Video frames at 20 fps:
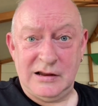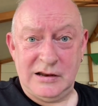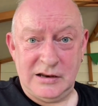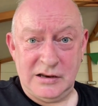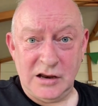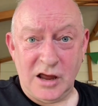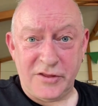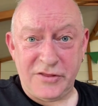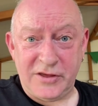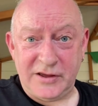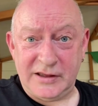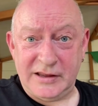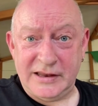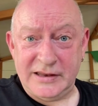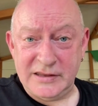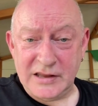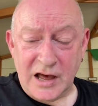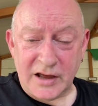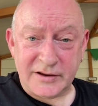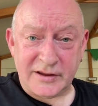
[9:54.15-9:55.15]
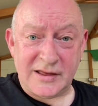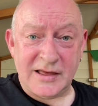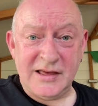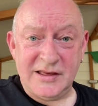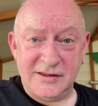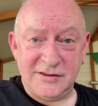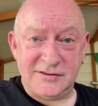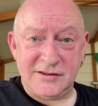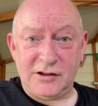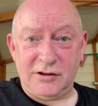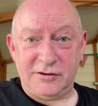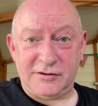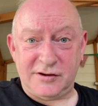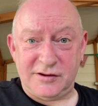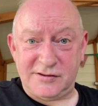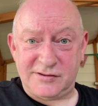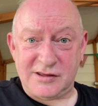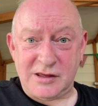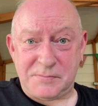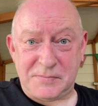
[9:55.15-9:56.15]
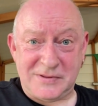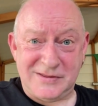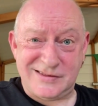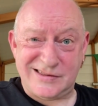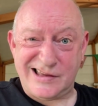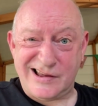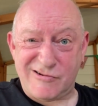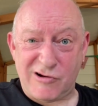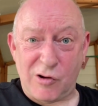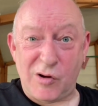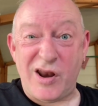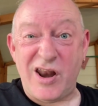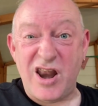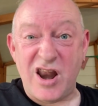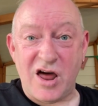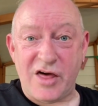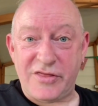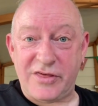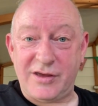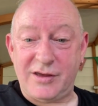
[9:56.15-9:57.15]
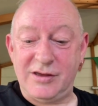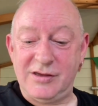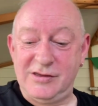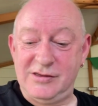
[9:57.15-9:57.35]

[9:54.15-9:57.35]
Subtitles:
Nothing. Nada. Zilch. Zip. 0. Nothing.